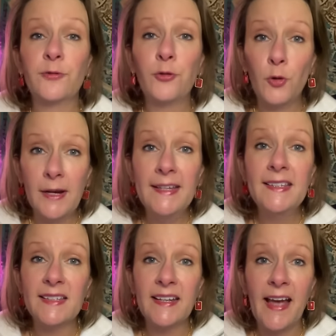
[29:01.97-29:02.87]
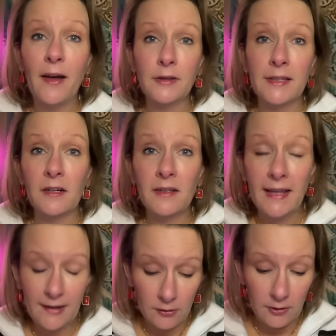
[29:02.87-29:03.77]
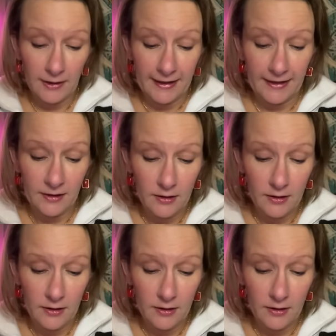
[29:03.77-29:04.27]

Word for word: freezing out there, literally.